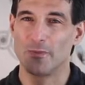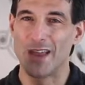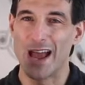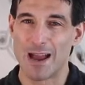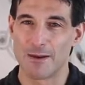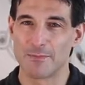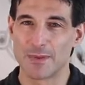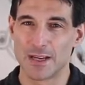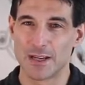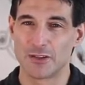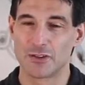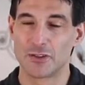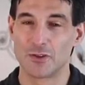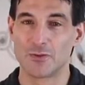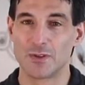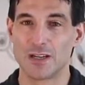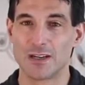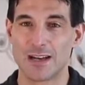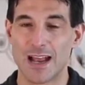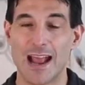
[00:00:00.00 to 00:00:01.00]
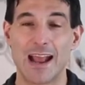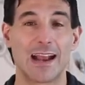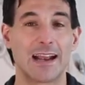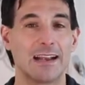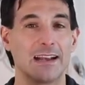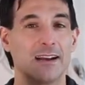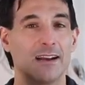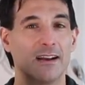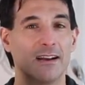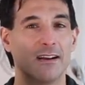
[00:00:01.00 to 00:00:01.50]
that means you need
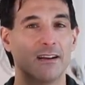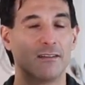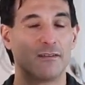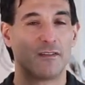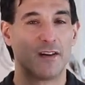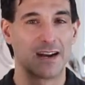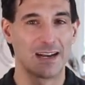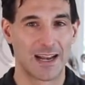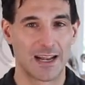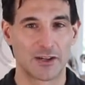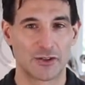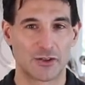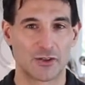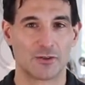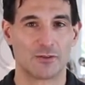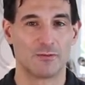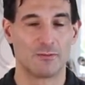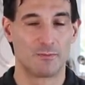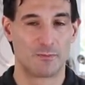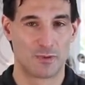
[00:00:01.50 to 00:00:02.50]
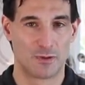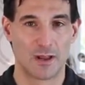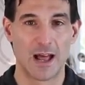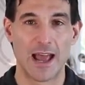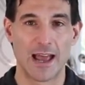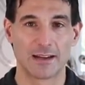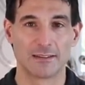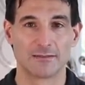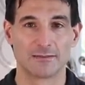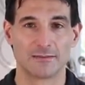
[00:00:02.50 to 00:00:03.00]
a financial
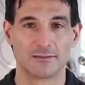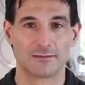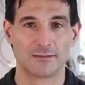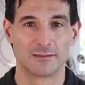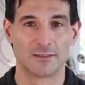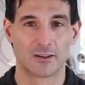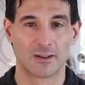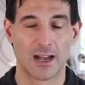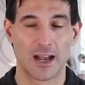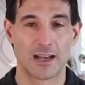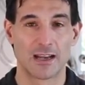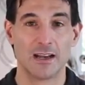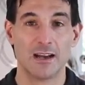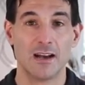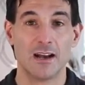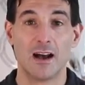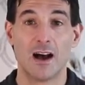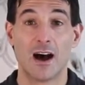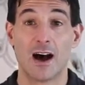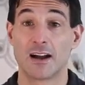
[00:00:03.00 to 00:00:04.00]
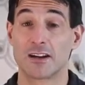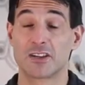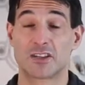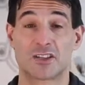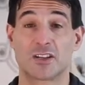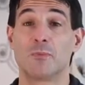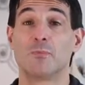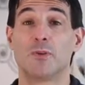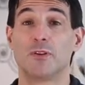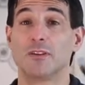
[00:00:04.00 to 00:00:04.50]
plan, okay? On a
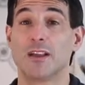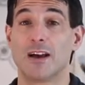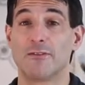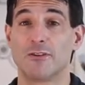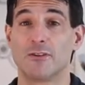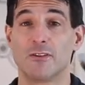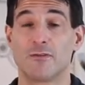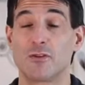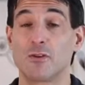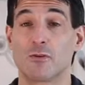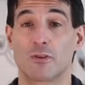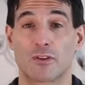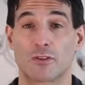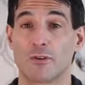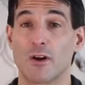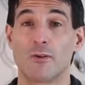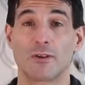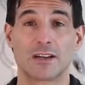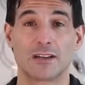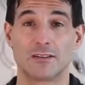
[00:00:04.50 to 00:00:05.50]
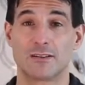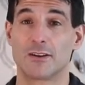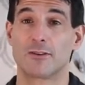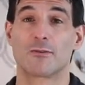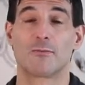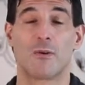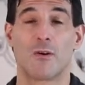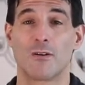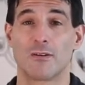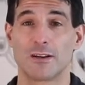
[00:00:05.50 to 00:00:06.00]
simple level, if you were throwing a dinner
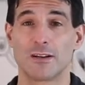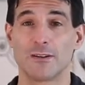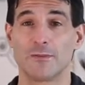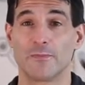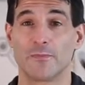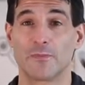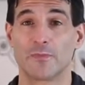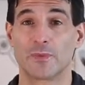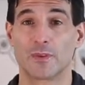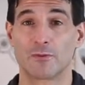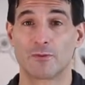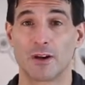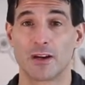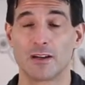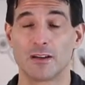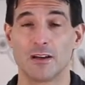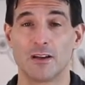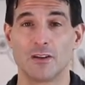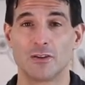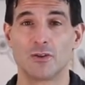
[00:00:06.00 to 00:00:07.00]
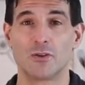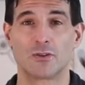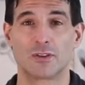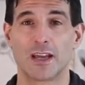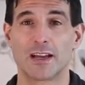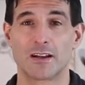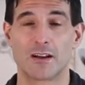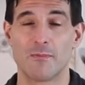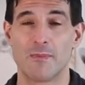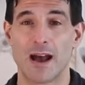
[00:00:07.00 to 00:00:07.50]
party, right, you'd
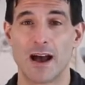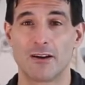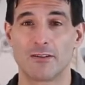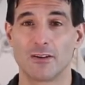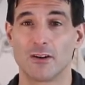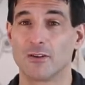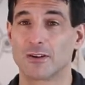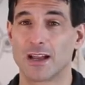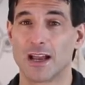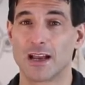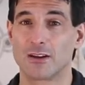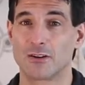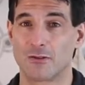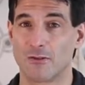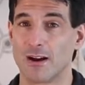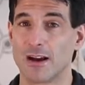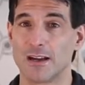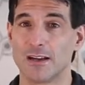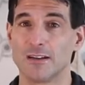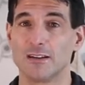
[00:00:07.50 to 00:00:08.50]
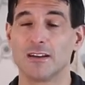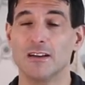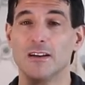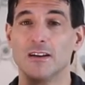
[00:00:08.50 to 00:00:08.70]
think about, okay, great,